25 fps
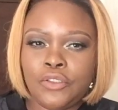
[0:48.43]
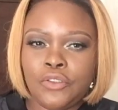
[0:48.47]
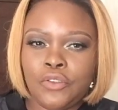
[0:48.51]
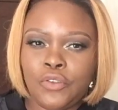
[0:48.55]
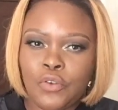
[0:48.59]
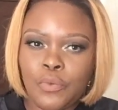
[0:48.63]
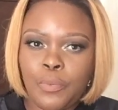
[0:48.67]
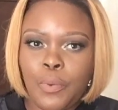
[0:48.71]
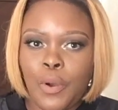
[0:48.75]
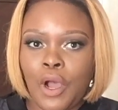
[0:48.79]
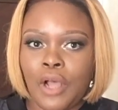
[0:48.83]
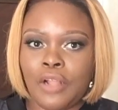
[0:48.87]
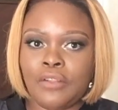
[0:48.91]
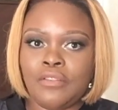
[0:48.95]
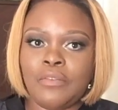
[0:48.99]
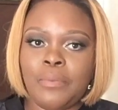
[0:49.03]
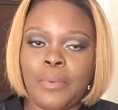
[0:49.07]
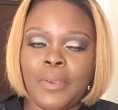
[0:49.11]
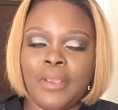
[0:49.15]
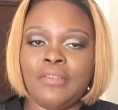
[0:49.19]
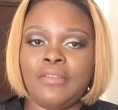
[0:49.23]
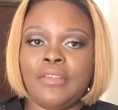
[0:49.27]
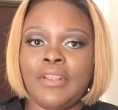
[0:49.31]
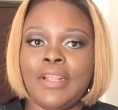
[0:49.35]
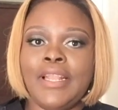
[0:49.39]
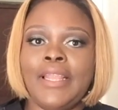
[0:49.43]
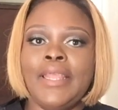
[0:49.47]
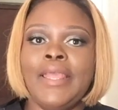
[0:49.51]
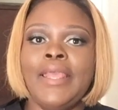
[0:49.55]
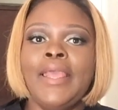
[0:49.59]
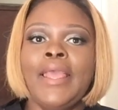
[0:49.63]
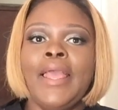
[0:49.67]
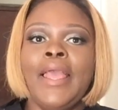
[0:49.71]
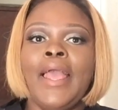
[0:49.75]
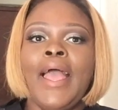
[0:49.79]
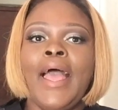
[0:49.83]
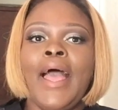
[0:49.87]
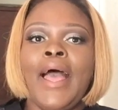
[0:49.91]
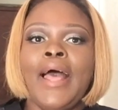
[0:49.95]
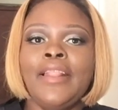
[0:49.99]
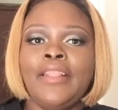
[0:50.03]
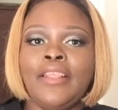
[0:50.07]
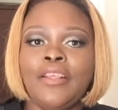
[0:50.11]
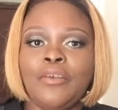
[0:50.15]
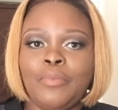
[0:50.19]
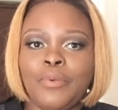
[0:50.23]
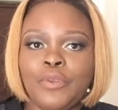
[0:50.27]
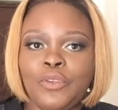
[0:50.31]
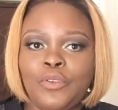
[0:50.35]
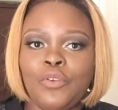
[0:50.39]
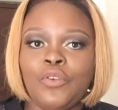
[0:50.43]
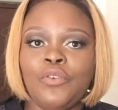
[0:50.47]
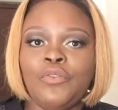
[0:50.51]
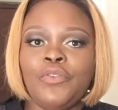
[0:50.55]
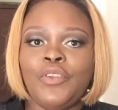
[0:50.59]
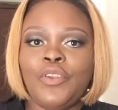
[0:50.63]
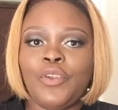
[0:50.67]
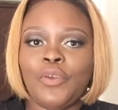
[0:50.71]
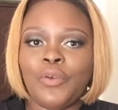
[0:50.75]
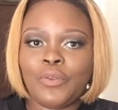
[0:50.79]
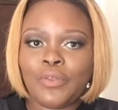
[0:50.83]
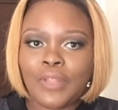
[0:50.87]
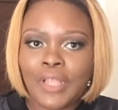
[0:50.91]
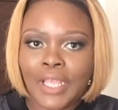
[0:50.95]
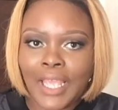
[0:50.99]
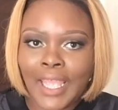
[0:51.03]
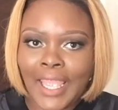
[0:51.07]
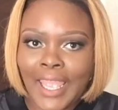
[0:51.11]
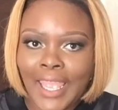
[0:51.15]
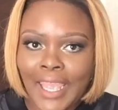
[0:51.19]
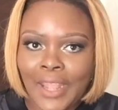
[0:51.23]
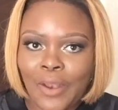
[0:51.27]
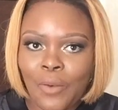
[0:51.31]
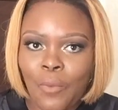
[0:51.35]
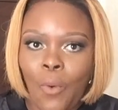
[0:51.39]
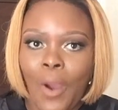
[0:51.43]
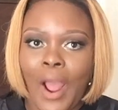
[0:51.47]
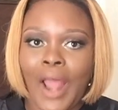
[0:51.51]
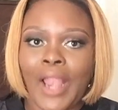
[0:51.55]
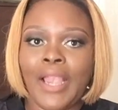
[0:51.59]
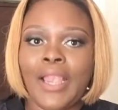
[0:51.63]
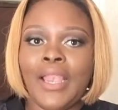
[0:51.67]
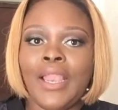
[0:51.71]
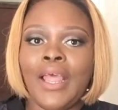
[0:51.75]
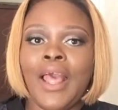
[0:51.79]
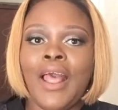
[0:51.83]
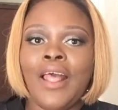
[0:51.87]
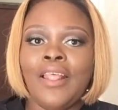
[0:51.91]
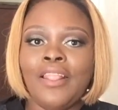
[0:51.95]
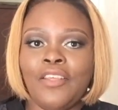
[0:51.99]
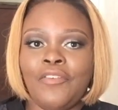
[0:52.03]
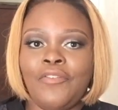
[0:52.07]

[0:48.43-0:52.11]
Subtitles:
two parts, basically. There'll be two videos in one.